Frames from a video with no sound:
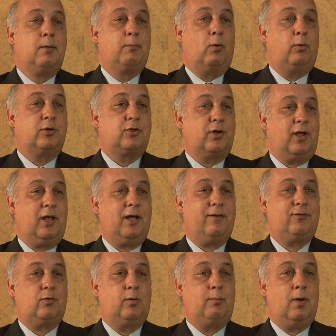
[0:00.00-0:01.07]
But what you
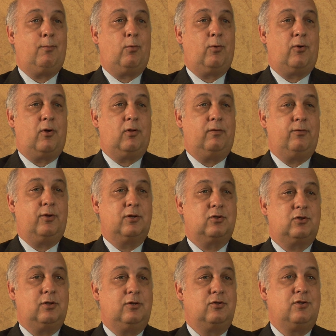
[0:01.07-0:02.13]
have to remember with all of
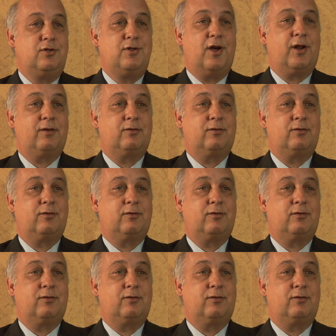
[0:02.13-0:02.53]
this is none